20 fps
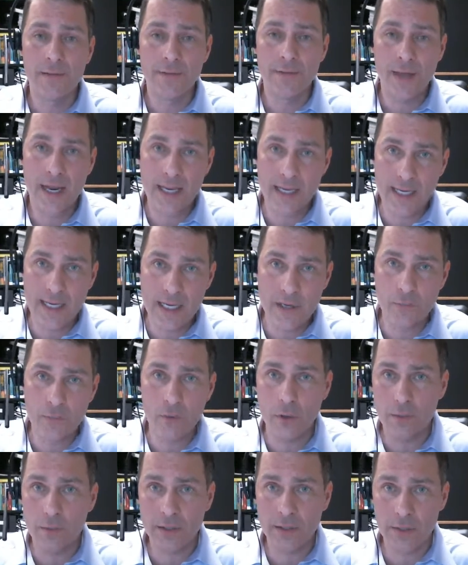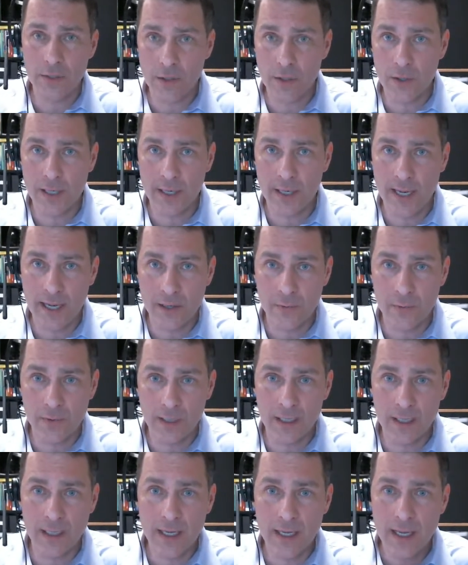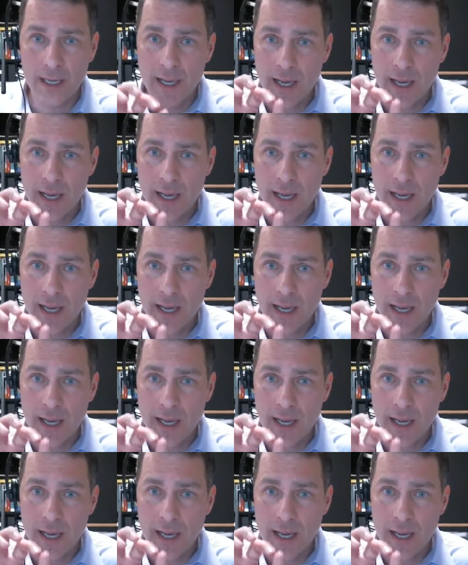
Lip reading: that equal return on equity.